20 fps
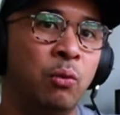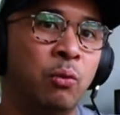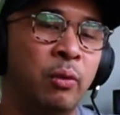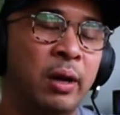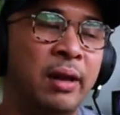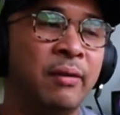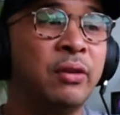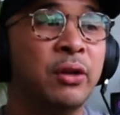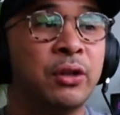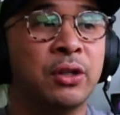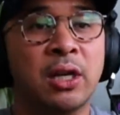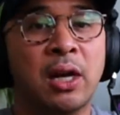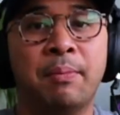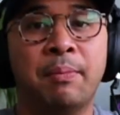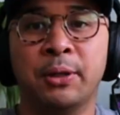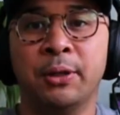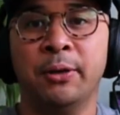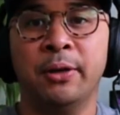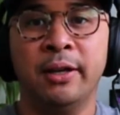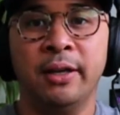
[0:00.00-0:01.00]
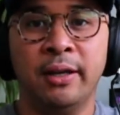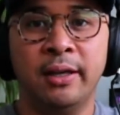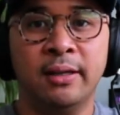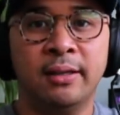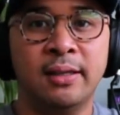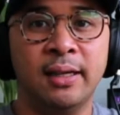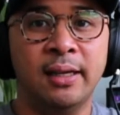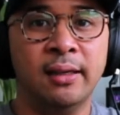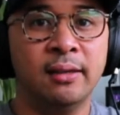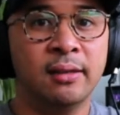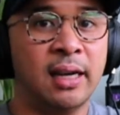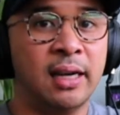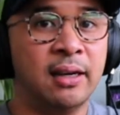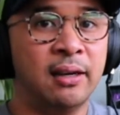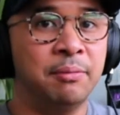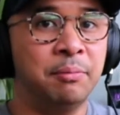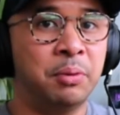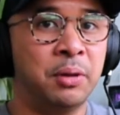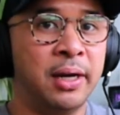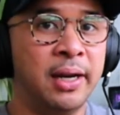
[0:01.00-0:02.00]
if there's opportunities inside
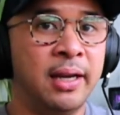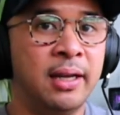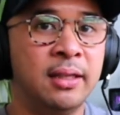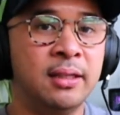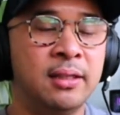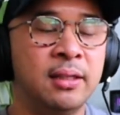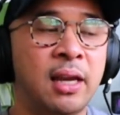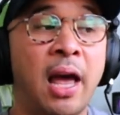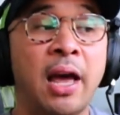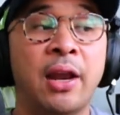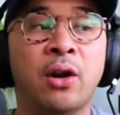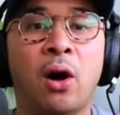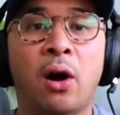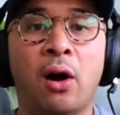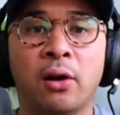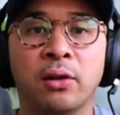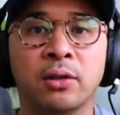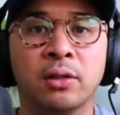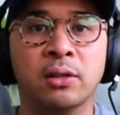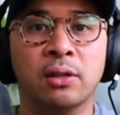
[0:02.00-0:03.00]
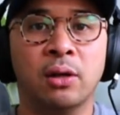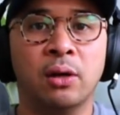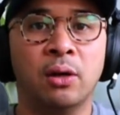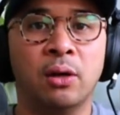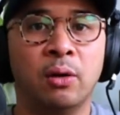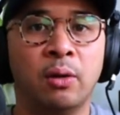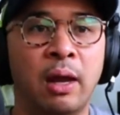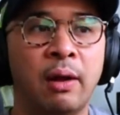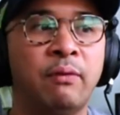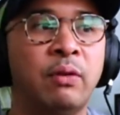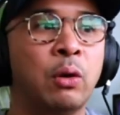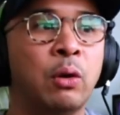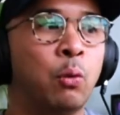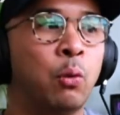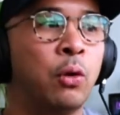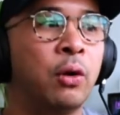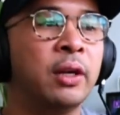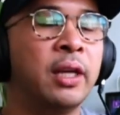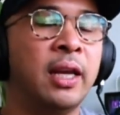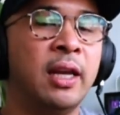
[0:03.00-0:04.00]
of brands. And also if you're
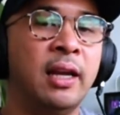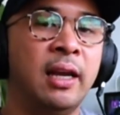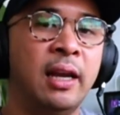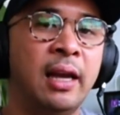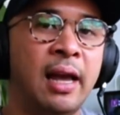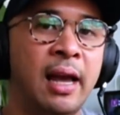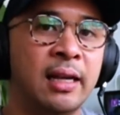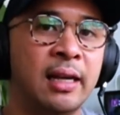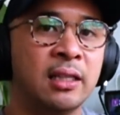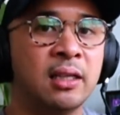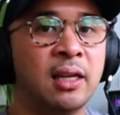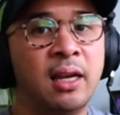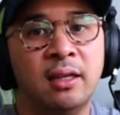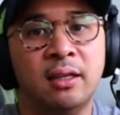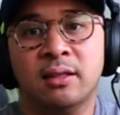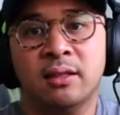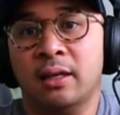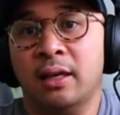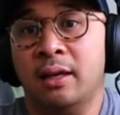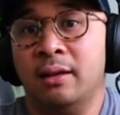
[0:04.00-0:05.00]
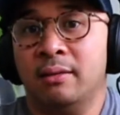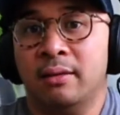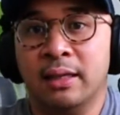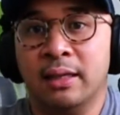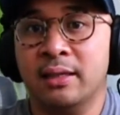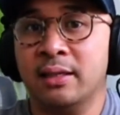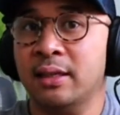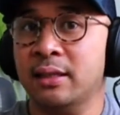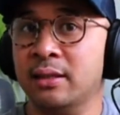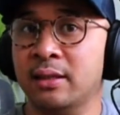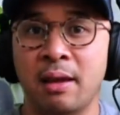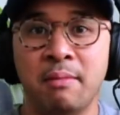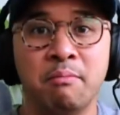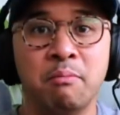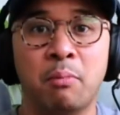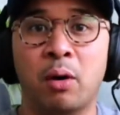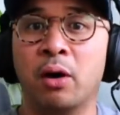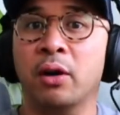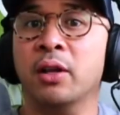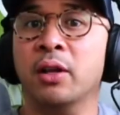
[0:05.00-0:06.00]
working as a, let's just say
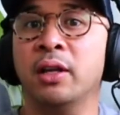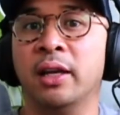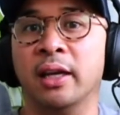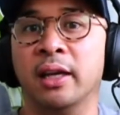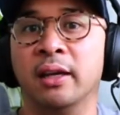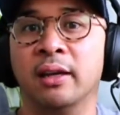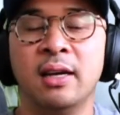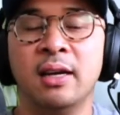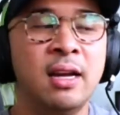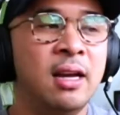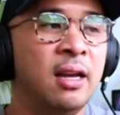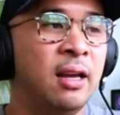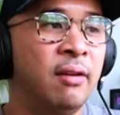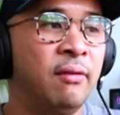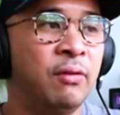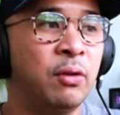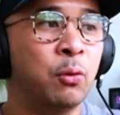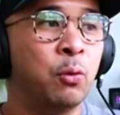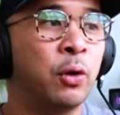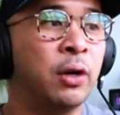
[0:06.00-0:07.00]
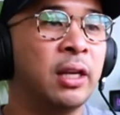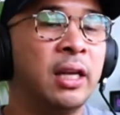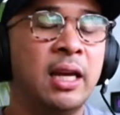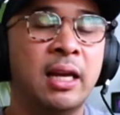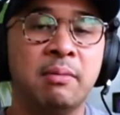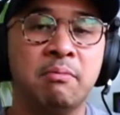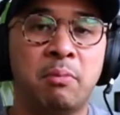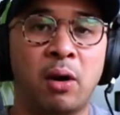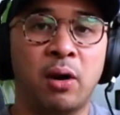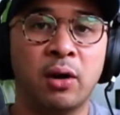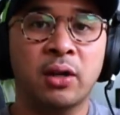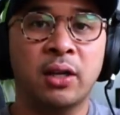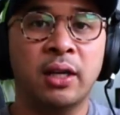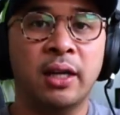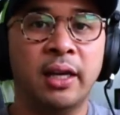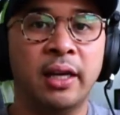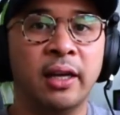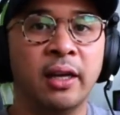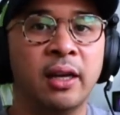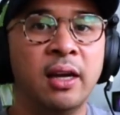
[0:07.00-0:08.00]
marketing, if you're working in
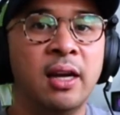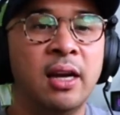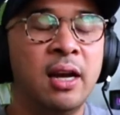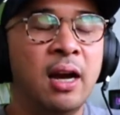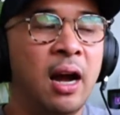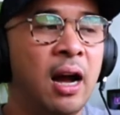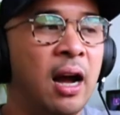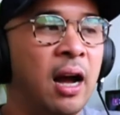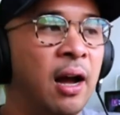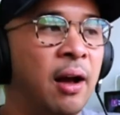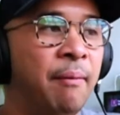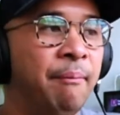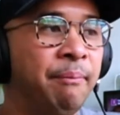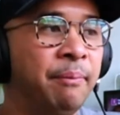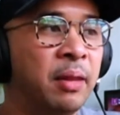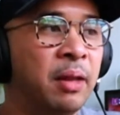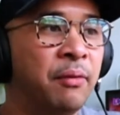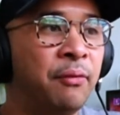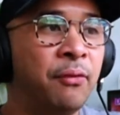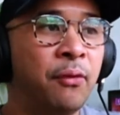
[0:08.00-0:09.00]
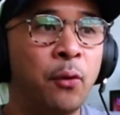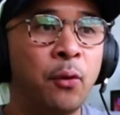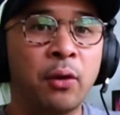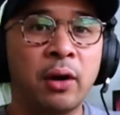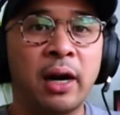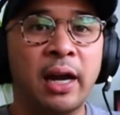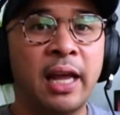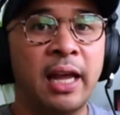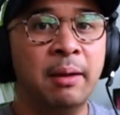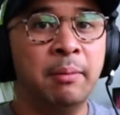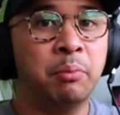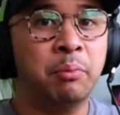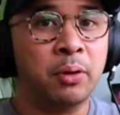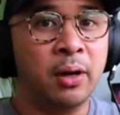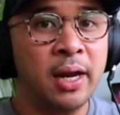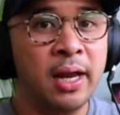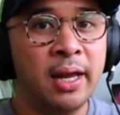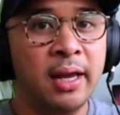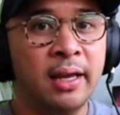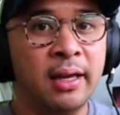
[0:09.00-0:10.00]
marketing for a
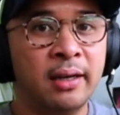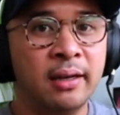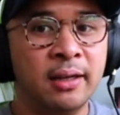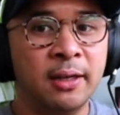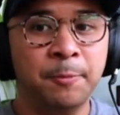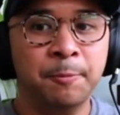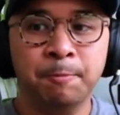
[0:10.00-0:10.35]
brand,